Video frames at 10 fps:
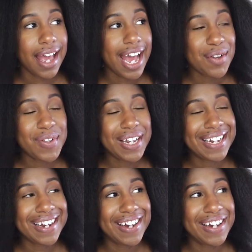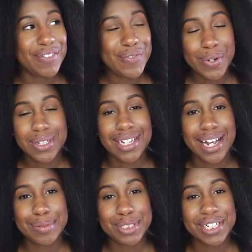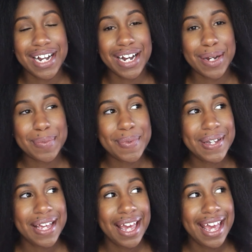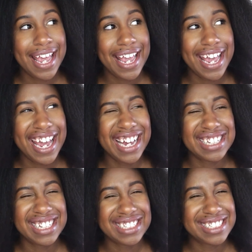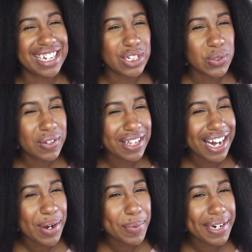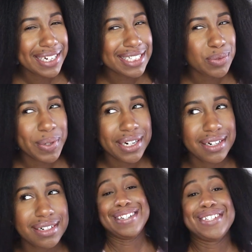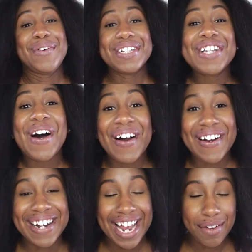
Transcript: having a full-time job and the schedule that I work is weird, so it's hard. I